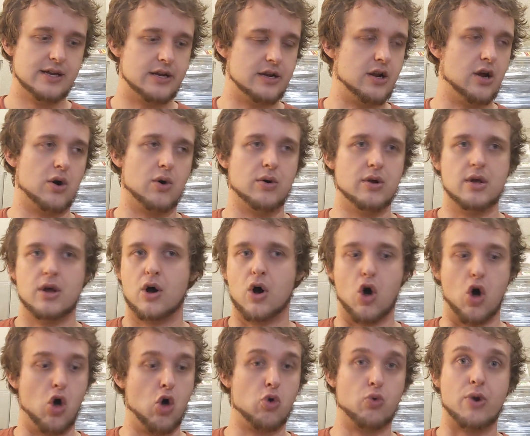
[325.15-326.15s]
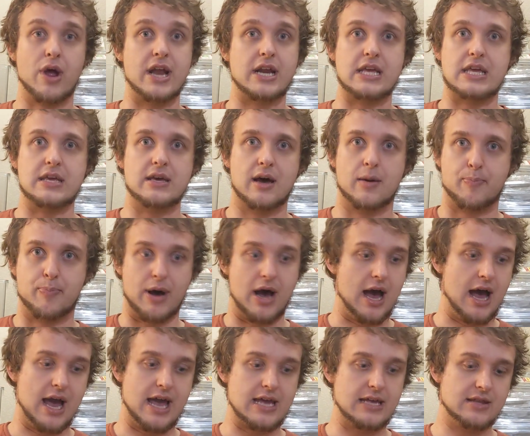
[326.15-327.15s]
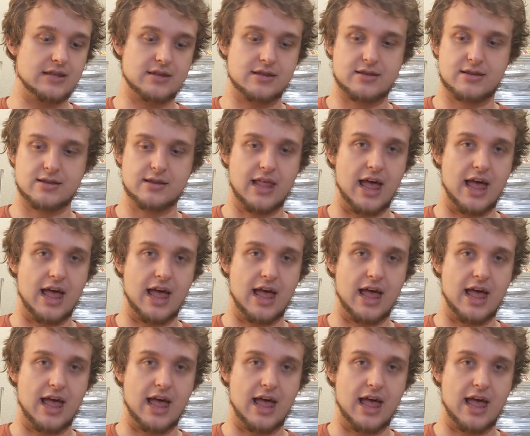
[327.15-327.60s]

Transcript: you know, already a pied